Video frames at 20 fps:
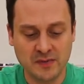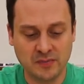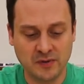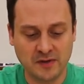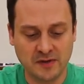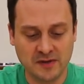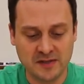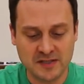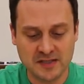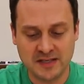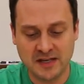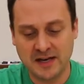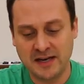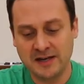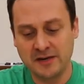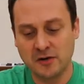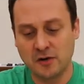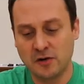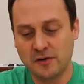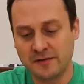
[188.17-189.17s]
put this
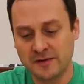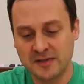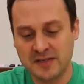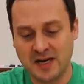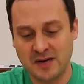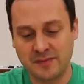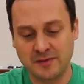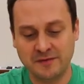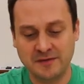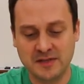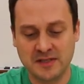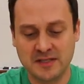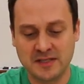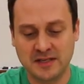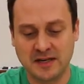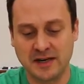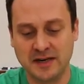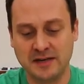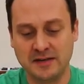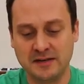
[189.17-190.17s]
side over top of this
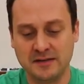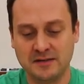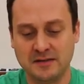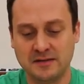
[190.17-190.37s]
side,